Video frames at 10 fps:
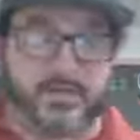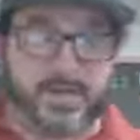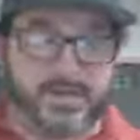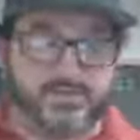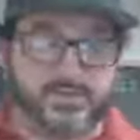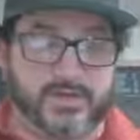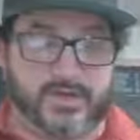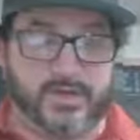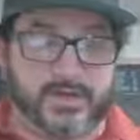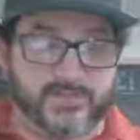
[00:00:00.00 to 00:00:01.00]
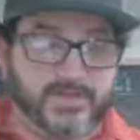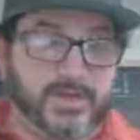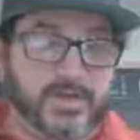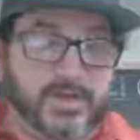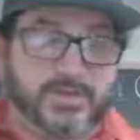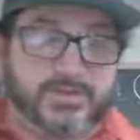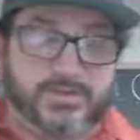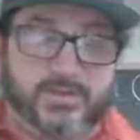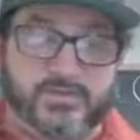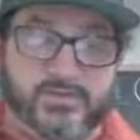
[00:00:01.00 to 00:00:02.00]
wraps it all up.
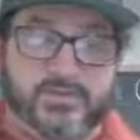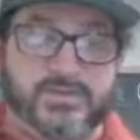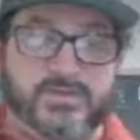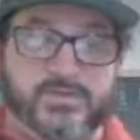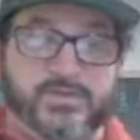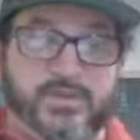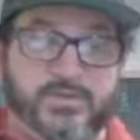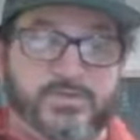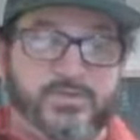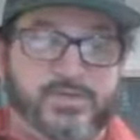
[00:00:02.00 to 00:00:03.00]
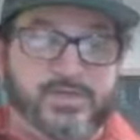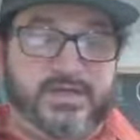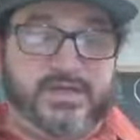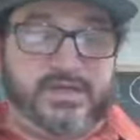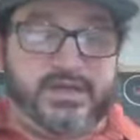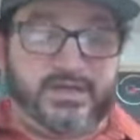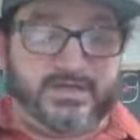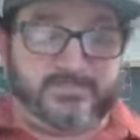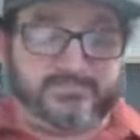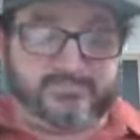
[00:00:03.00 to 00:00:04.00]
So this is going to be,
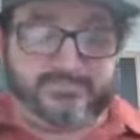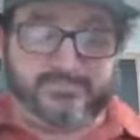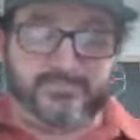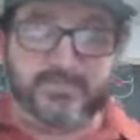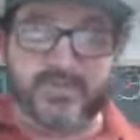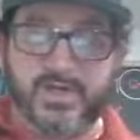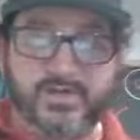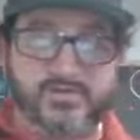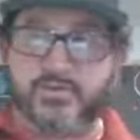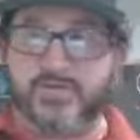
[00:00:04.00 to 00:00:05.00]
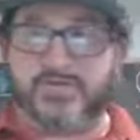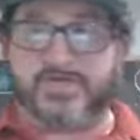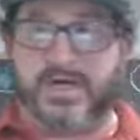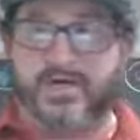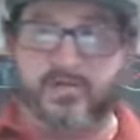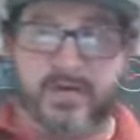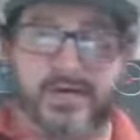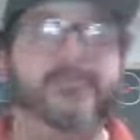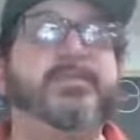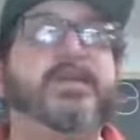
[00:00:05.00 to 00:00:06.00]
it's a really solid
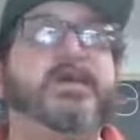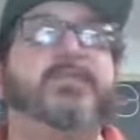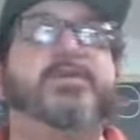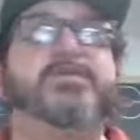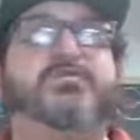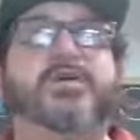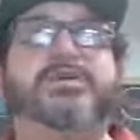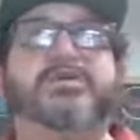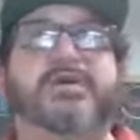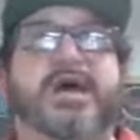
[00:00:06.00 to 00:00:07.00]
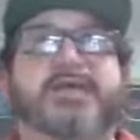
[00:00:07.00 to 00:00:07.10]
wine, but it drinks light. It